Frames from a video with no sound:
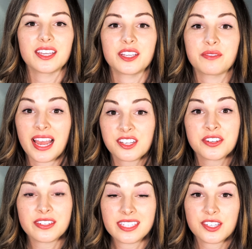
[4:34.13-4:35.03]
Your
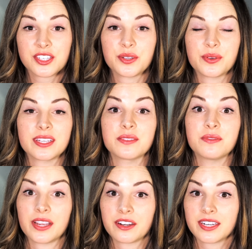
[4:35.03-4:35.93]
vaginal tissue is
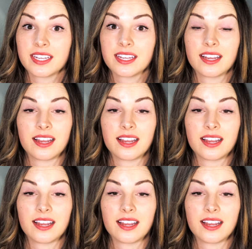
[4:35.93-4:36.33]
very